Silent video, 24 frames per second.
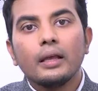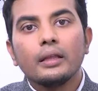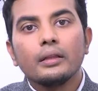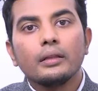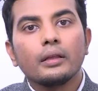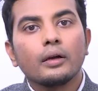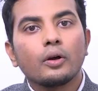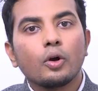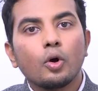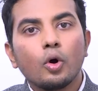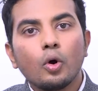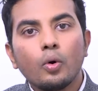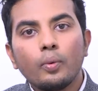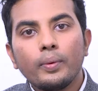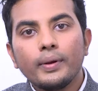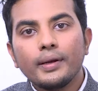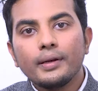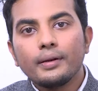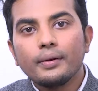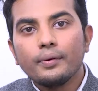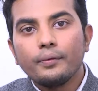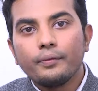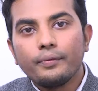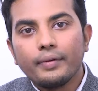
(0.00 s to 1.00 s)
The
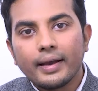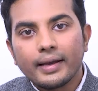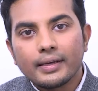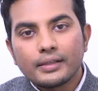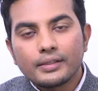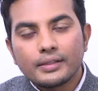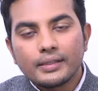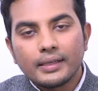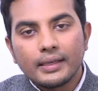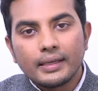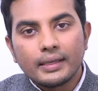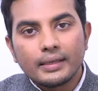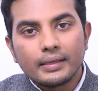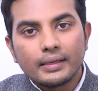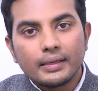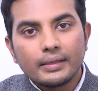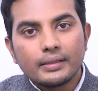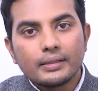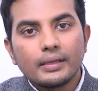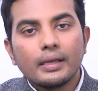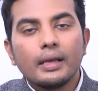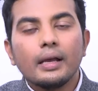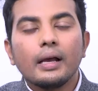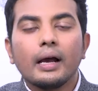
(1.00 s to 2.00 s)
COVID vaccine
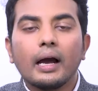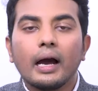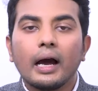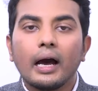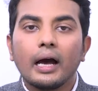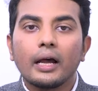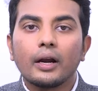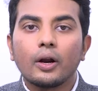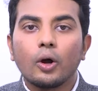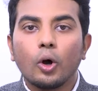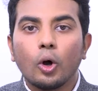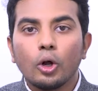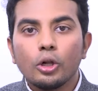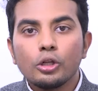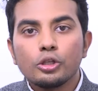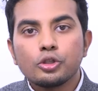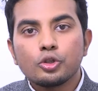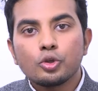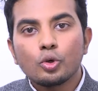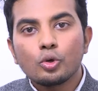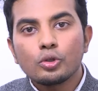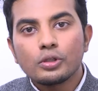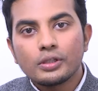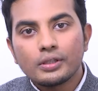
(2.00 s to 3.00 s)
are
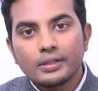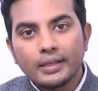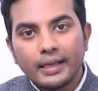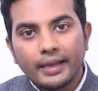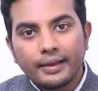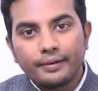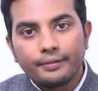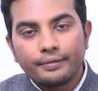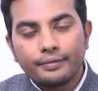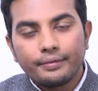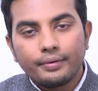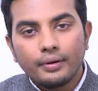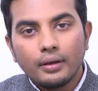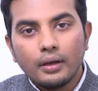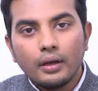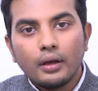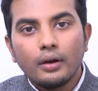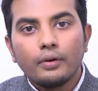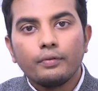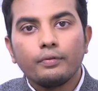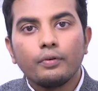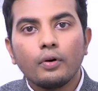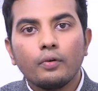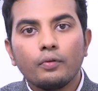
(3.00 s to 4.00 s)
also safe
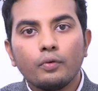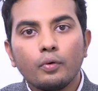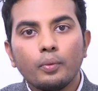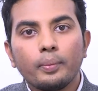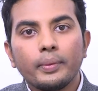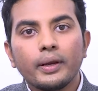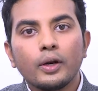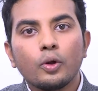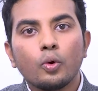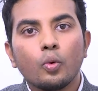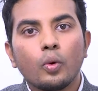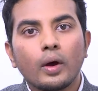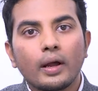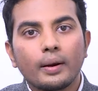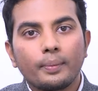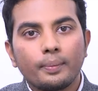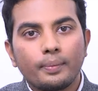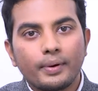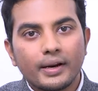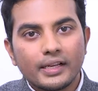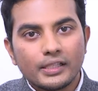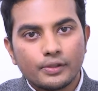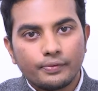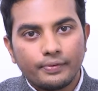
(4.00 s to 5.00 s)
for women who are
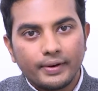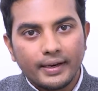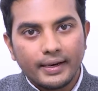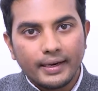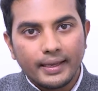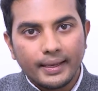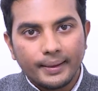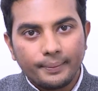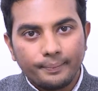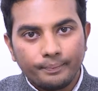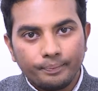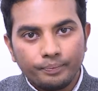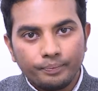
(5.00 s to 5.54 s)
breastfeeding.